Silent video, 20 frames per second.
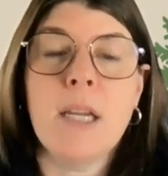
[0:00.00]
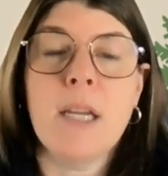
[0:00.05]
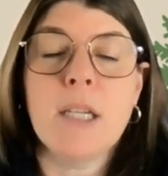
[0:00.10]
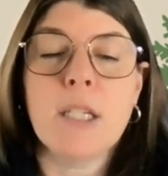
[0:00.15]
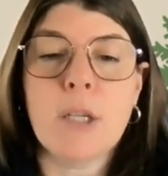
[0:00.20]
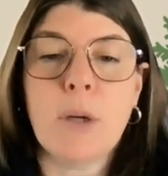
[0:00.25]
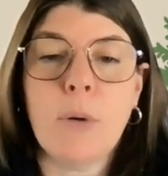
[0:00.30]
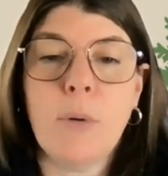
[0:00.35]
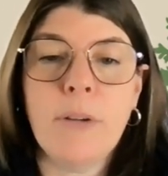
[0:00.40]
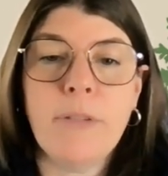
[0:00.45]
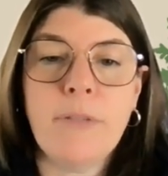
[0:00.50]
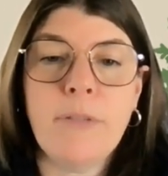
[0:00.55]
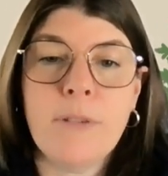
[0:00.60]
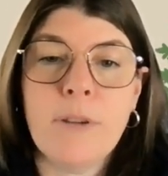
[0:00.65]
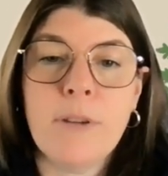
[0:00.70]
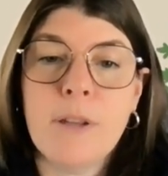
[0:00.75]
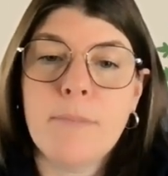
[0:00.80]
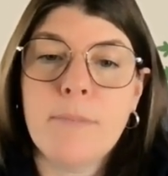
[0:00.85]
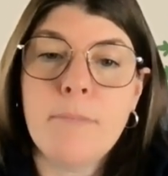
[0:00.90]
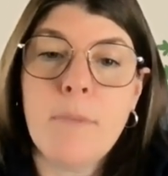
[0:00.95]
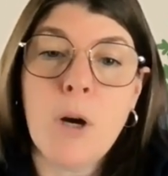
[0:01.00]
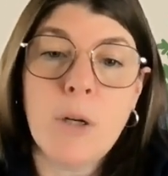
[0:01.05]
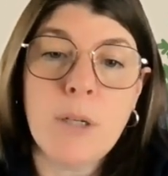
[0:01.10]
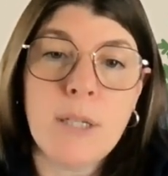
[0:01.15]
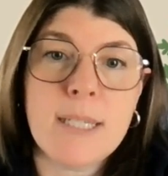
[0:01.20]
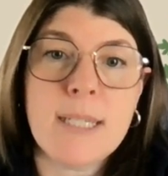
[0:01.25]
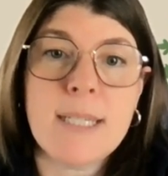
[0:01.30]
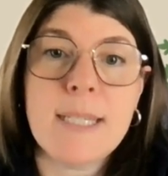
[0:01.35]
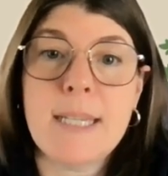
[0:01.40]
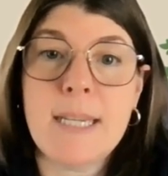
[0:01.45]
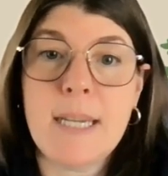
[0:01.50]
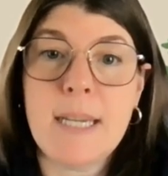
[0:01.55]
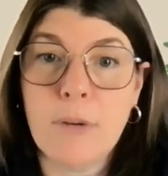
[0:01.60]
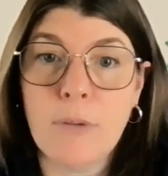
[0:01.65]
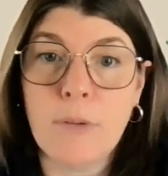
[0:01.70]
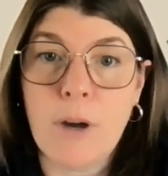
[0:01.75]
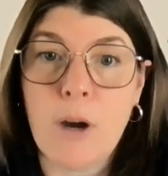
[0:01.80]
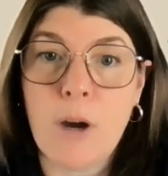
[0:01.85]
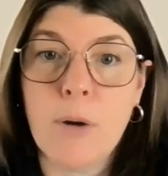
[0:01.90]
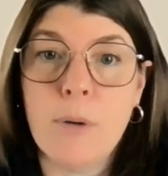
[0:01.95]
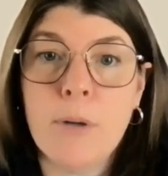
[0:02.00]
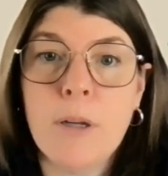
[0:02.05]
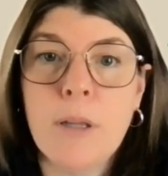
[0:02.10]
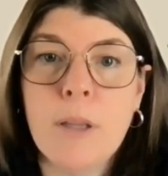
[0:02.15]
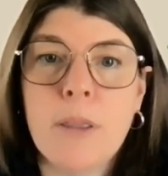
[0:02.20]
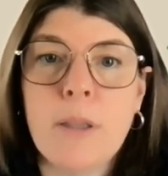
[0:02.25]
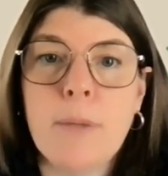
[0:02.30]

So if mode is 0,